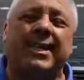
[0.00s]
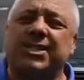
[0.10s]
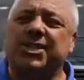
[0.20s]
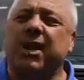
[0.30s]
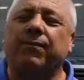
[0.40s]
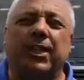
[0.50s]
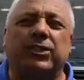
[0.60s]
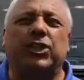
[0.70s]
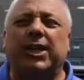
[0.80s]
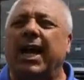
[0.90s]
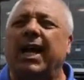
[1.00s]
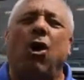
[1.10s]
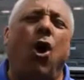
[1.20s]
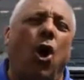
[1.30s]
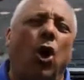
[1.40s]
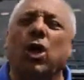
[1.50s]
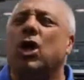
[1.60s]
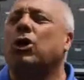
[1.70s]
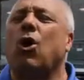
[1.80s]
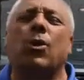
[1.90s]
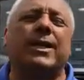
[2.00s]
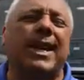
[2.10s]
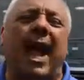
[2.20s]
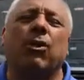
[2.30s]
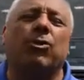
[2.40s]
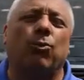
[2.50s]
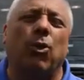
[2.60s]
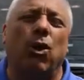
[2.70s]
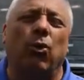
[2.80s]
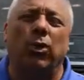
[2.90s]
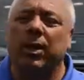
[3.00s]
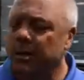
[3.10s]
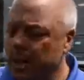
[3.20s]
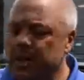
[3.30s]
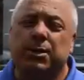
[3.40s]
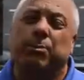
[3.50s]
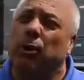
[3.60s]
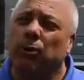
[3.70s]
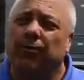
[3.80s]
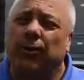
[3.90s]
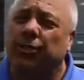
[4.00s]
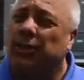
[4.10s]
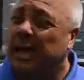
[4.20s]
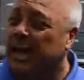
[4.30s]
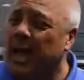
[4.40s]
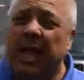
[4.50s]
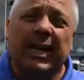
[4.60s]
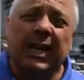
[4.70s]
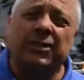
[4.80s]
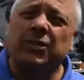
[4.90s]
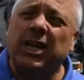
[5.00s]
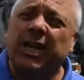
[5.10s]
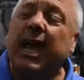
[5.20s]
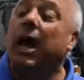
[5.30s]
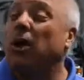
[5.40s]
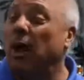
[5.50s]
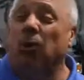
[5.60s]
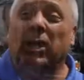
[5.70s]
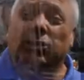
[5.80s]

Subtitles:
stuff that you gotta haul going down the road. It's a beautiful thing. Let's check out, I wanna